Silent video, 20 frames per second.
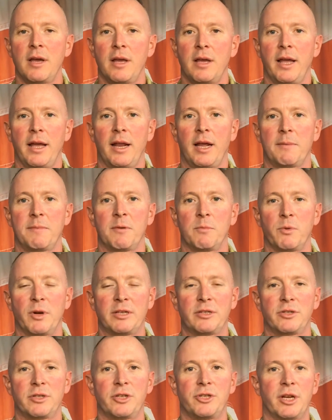it helps
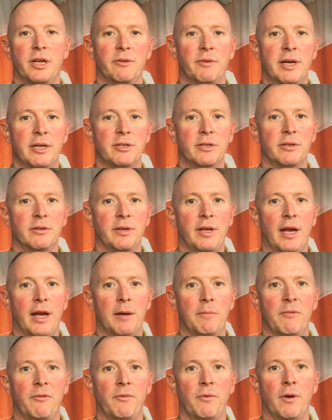bridge the generational gap
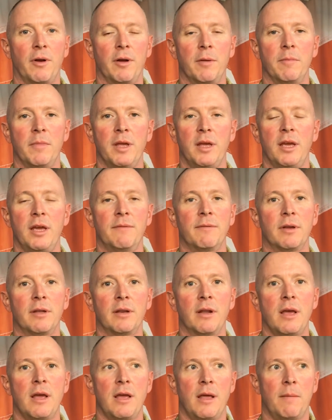from even